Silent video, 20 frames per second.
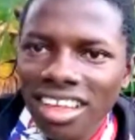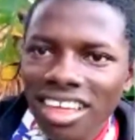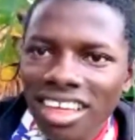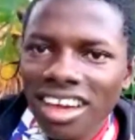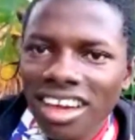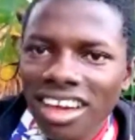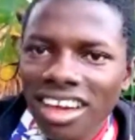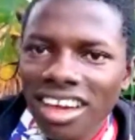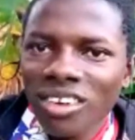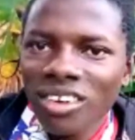
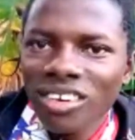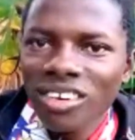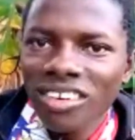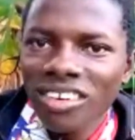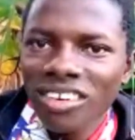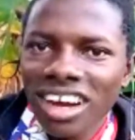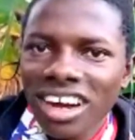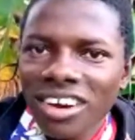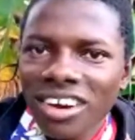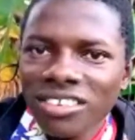
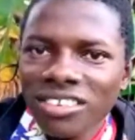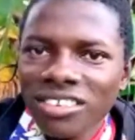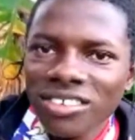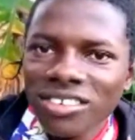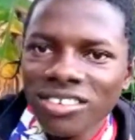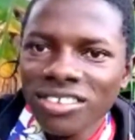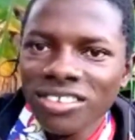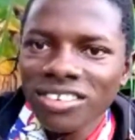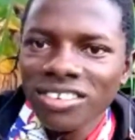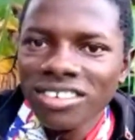how
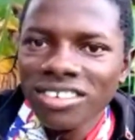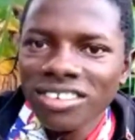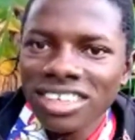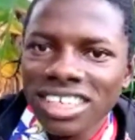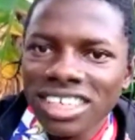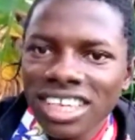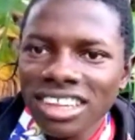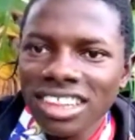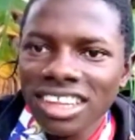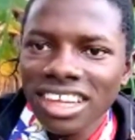to
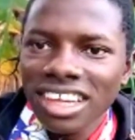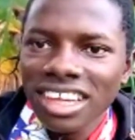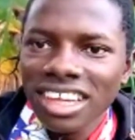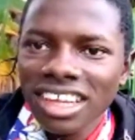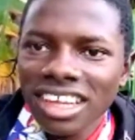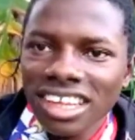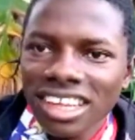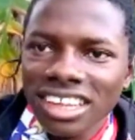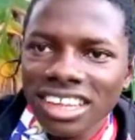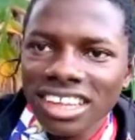send the
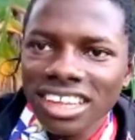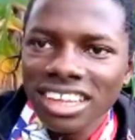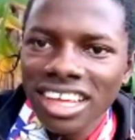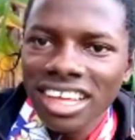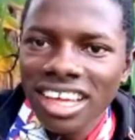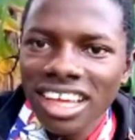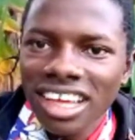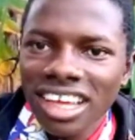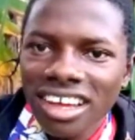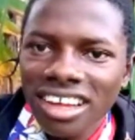link
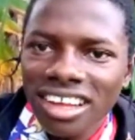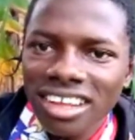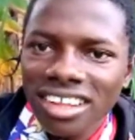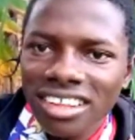there.